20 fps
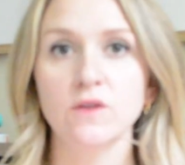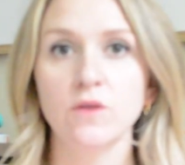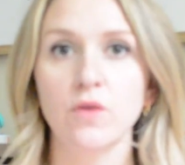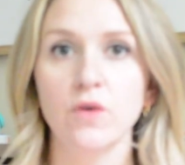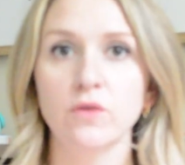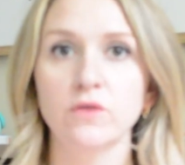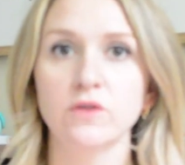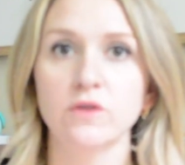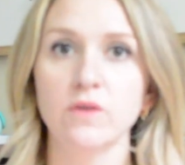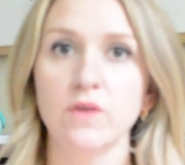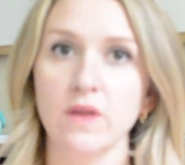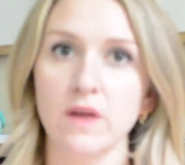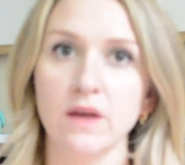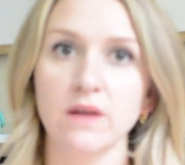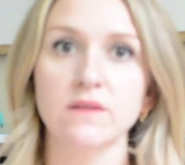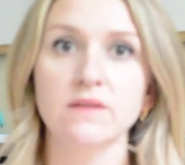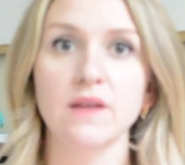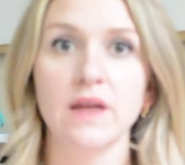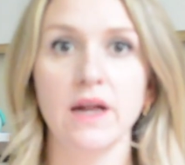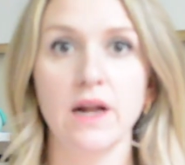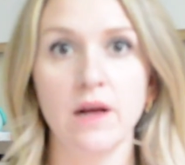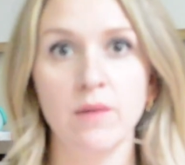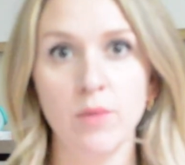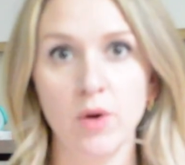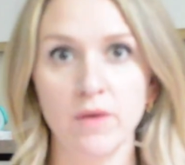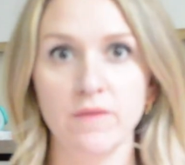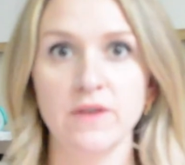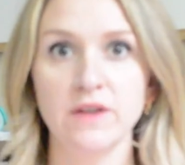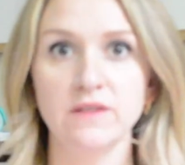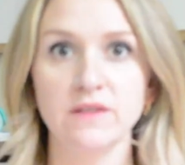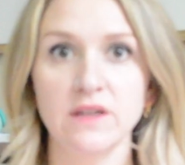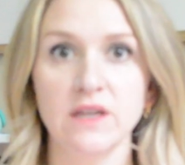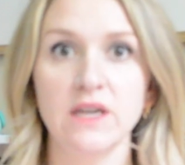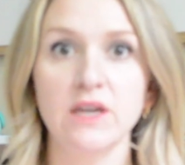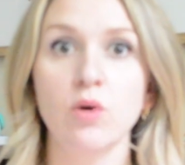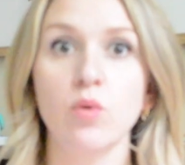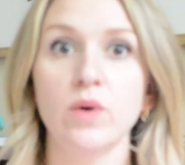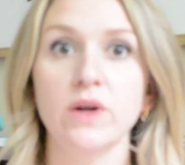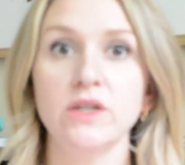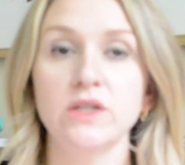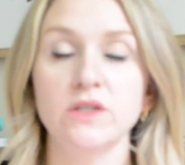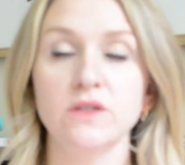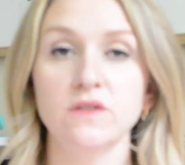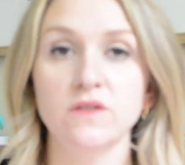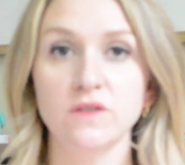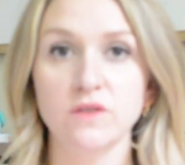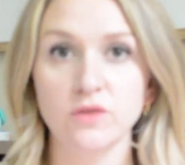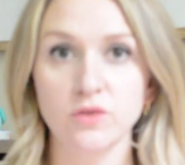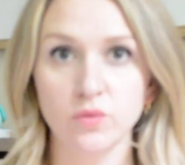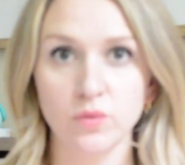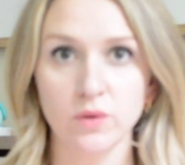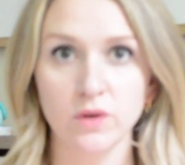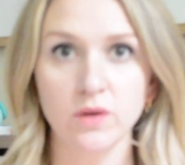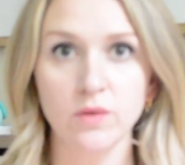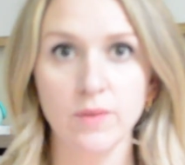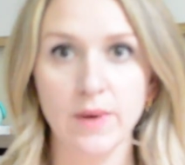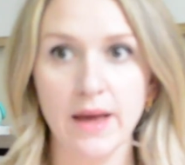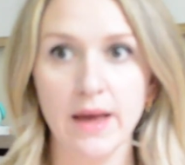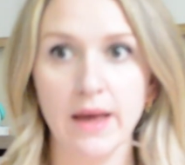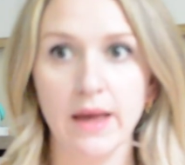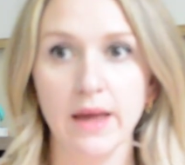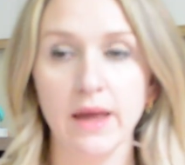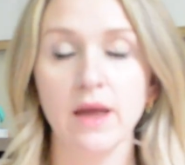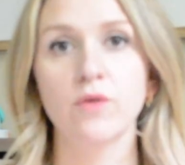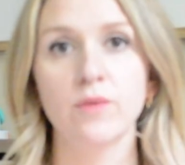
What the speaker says: So those are things that I'm obviously going to store away